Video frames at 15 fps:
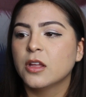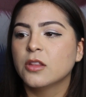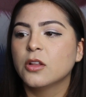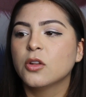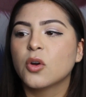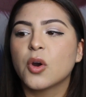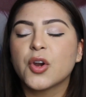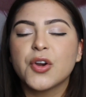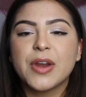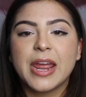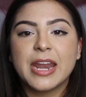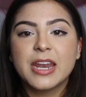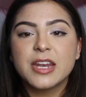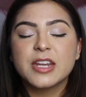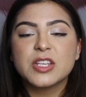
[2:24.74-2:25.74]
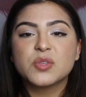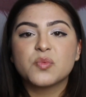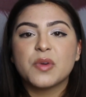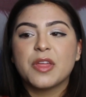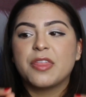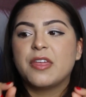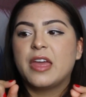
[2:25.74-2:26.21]
The Lord created us
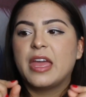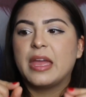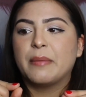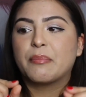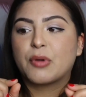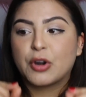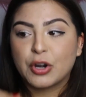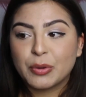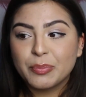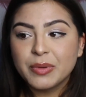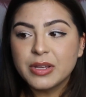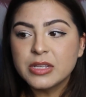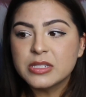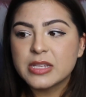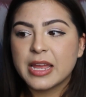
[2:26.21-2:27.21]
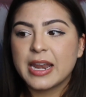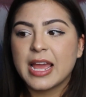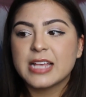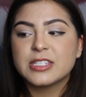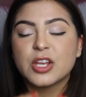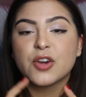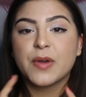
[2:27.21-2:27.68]
with a purpose and
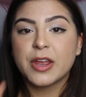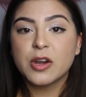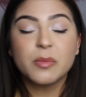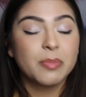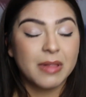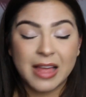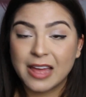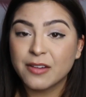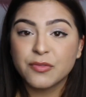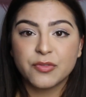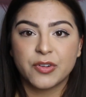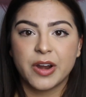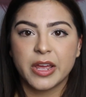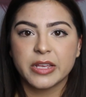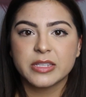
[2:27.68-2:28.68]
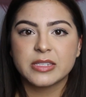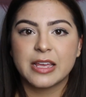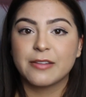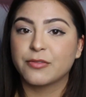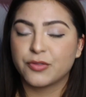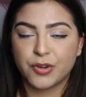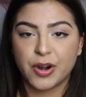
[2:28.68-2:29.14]
has a greater plan for us
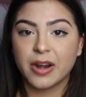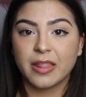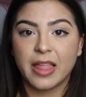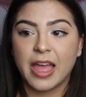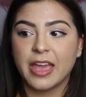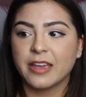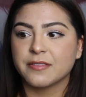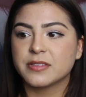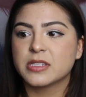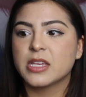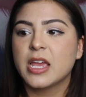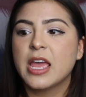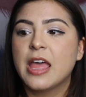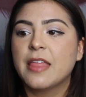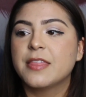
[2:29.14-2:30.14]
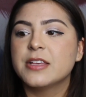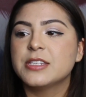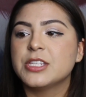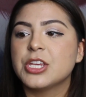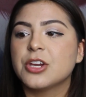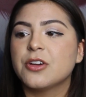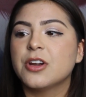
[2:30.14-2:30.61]
and for our lives.
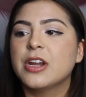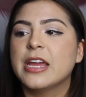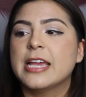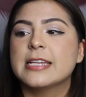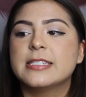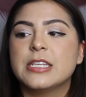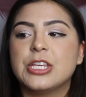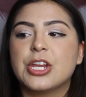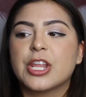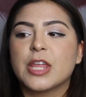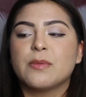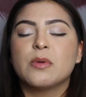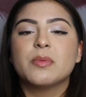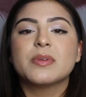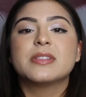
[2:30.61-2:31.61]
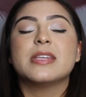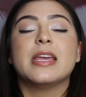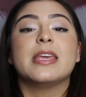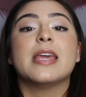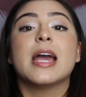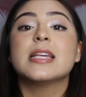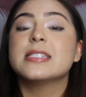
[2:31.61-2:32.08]
This year is the year that we will say
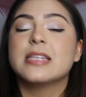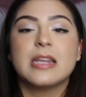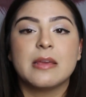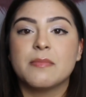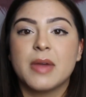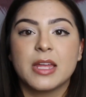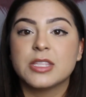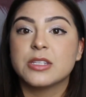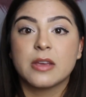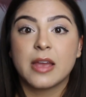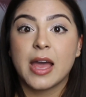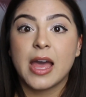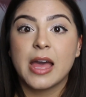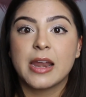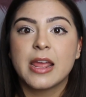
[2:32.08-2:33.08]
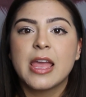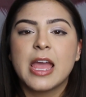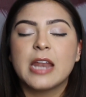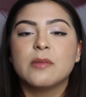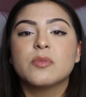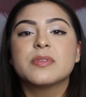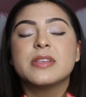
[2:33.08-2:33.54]
yes and amen to God,
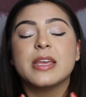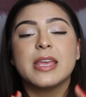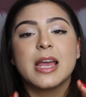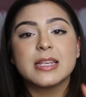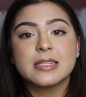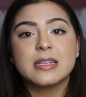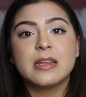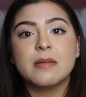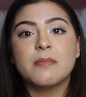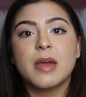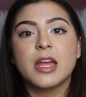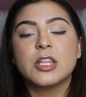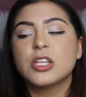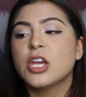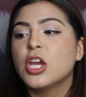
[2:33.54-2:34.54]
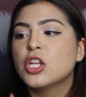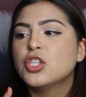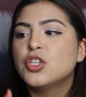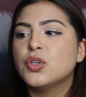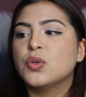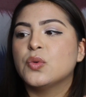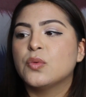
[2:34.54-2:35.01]
and we will say yes and amen
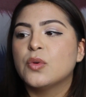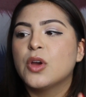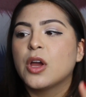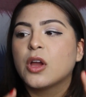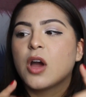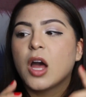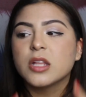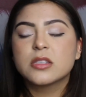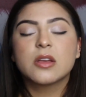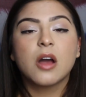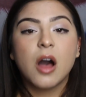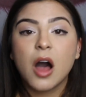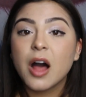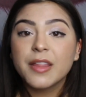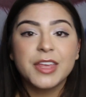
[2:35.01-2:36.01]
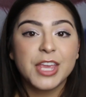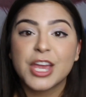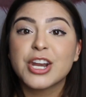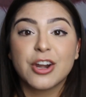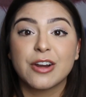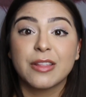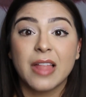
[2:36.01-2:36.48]
to God's calling
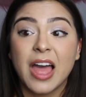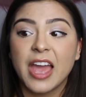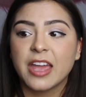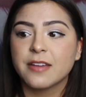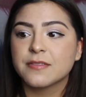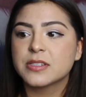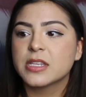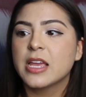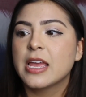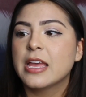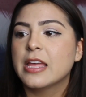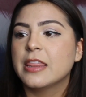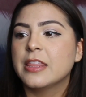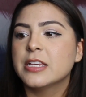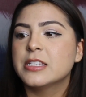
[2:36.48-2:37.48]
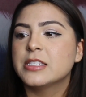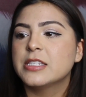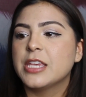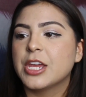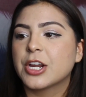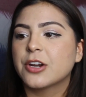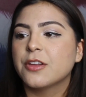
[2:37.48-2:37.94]
in our lives.
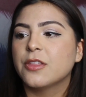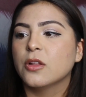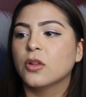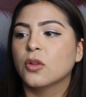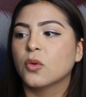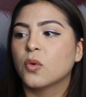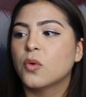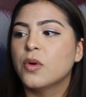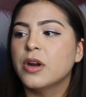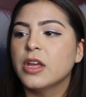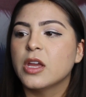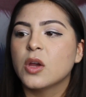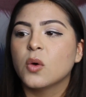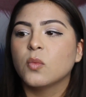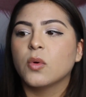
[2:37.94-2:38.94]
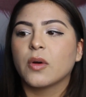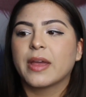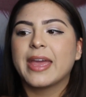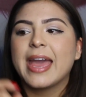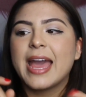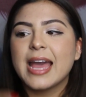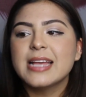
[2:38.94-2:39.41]
This year, the Lord will
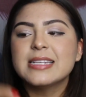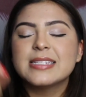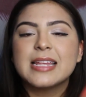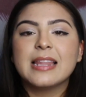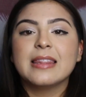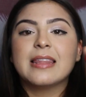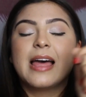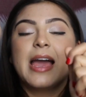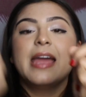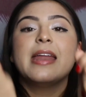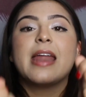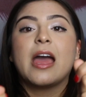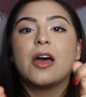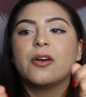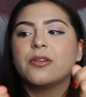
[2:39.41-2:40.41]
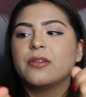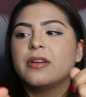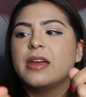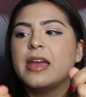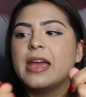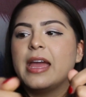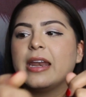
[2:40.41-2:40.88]
cast a line out
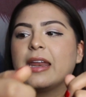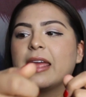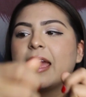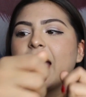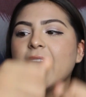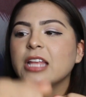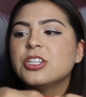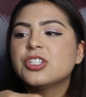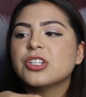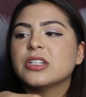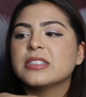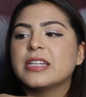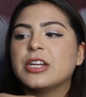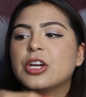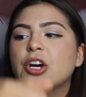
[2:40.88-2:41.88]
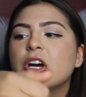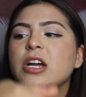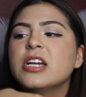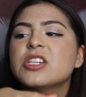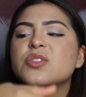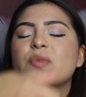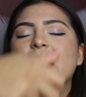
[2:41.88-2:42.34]
and catch us and
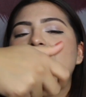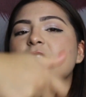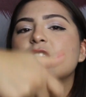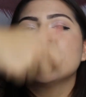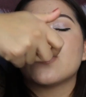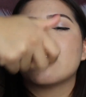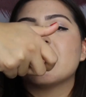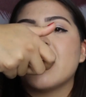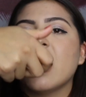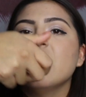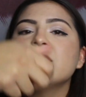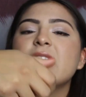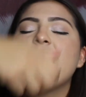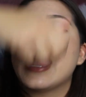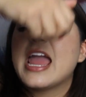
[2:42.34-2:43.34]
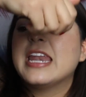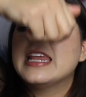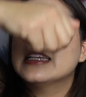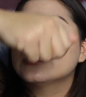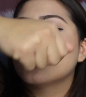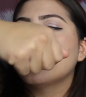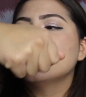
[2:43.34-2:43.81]
hook us right into our mouths, and
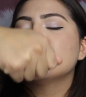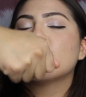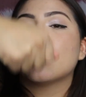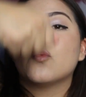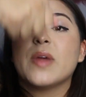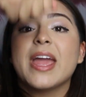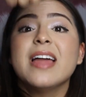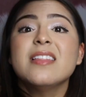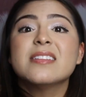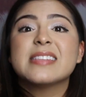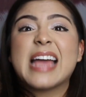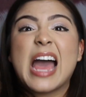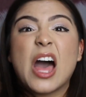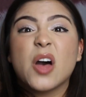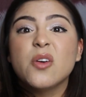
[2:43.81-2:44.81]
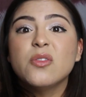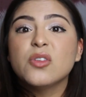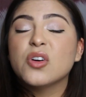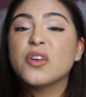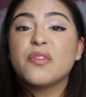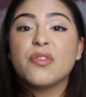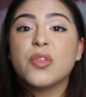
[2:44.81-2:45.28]
He's going to rail us out
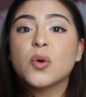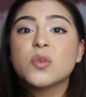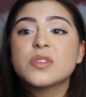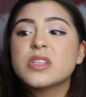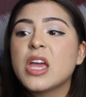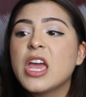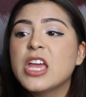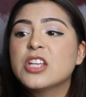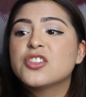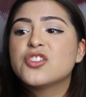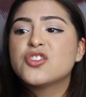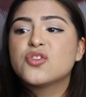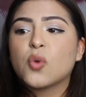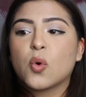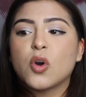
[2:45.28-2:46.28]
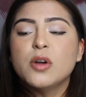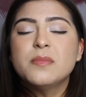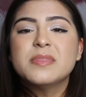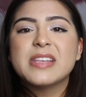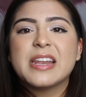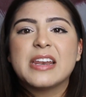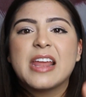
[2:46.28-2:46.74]
of those
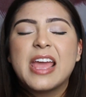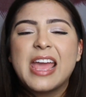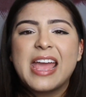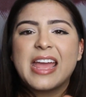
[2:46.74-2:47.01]
storms and